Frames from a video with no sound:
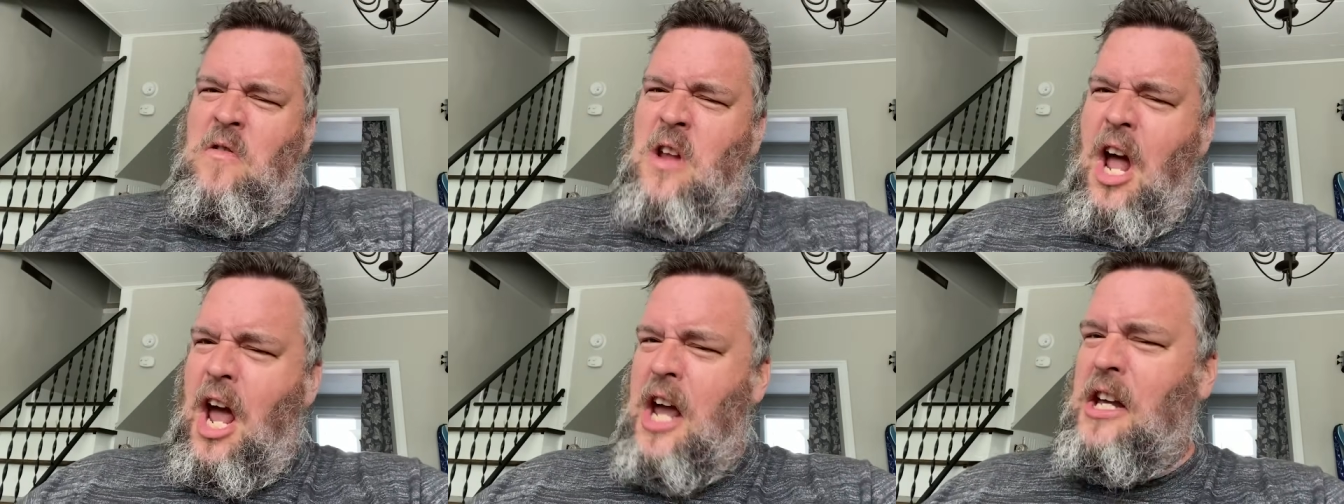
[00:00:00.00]

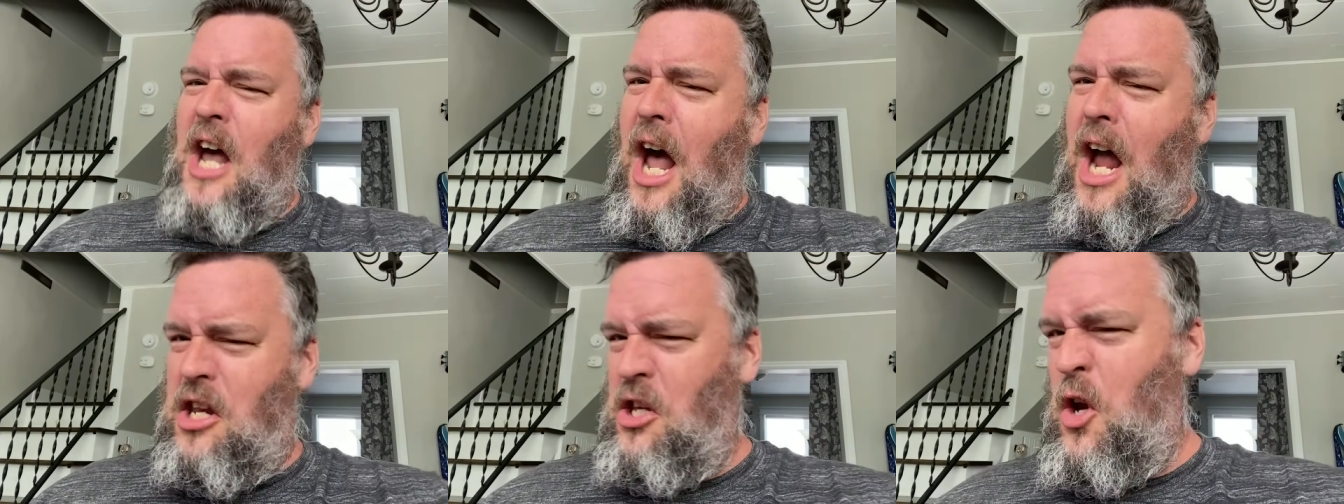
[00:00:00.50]
I
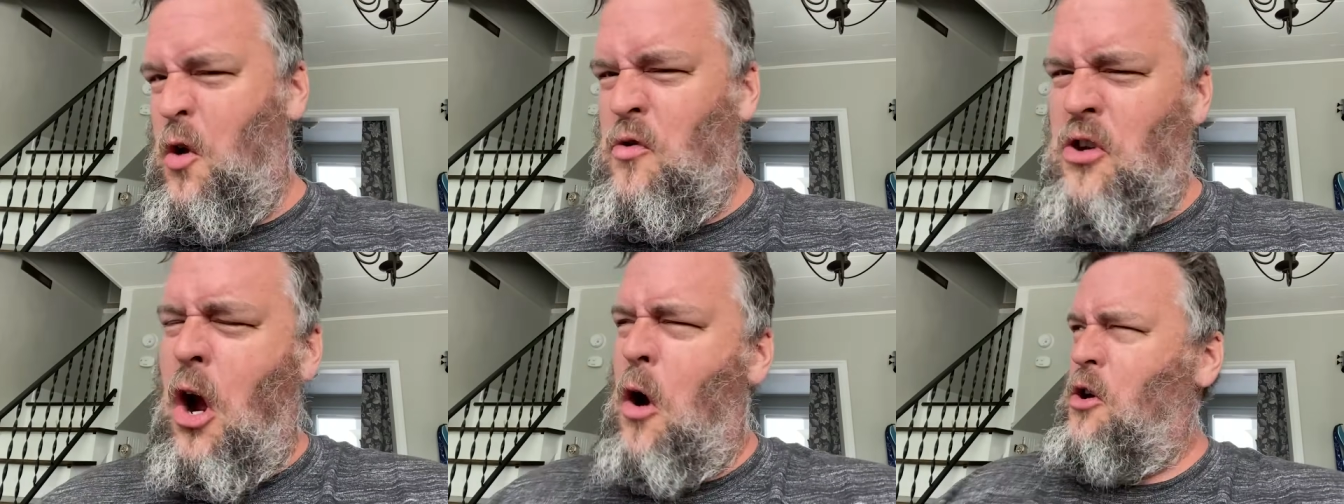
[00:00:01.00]
got you.
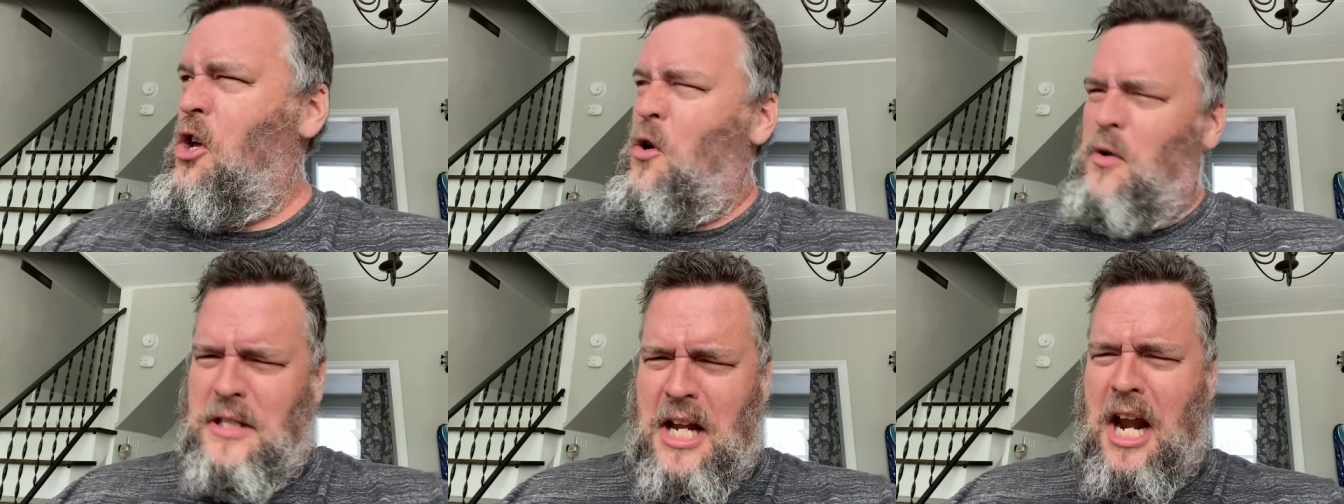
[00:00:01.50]
No,
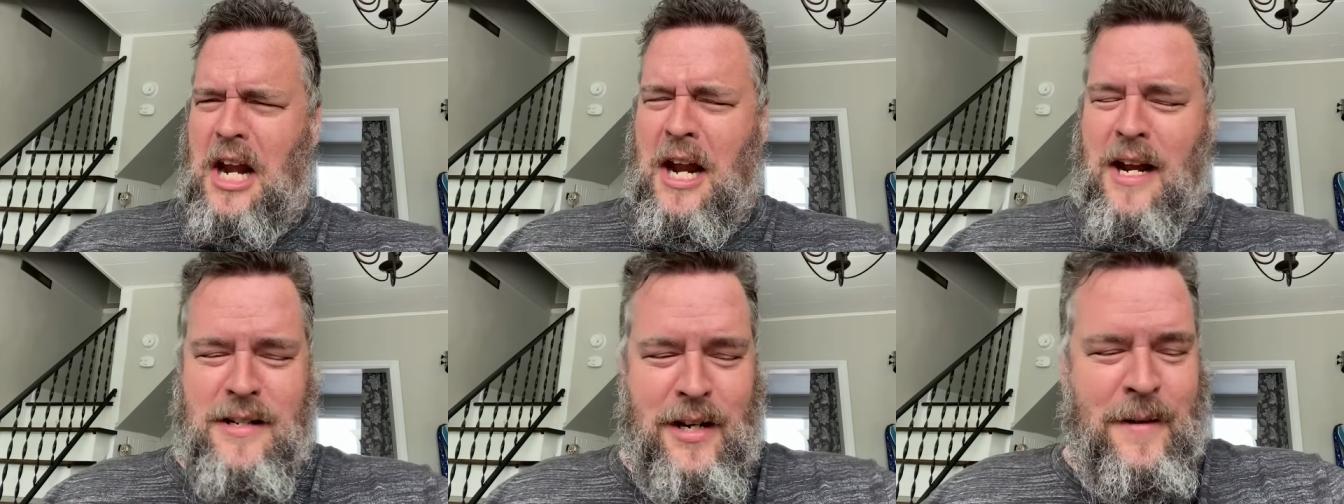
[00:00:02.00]
you
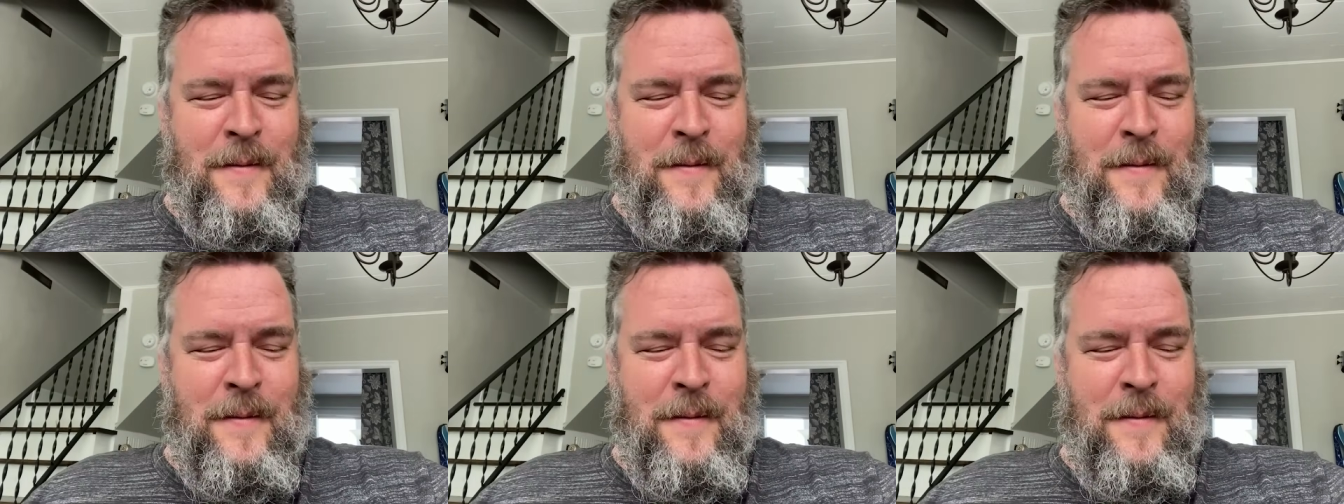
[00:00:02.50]
didn't.